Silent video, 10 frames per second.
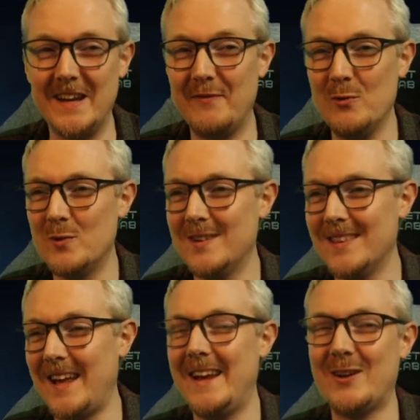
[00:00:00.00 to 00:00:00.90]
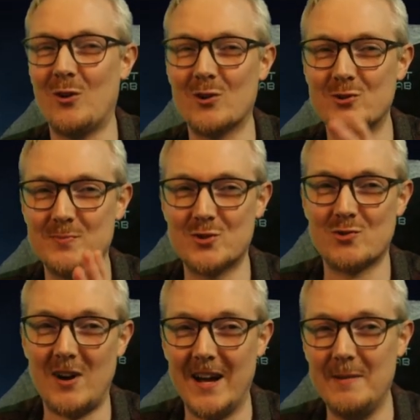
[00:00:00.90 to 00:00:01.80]
If you would like or
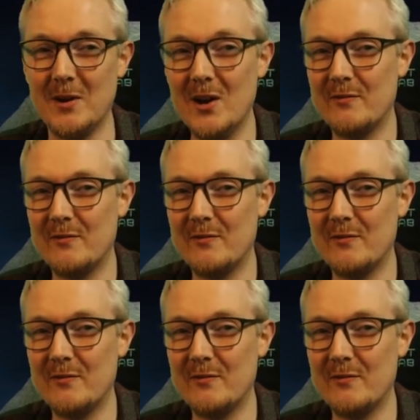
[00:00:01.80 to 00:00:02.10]
subscribe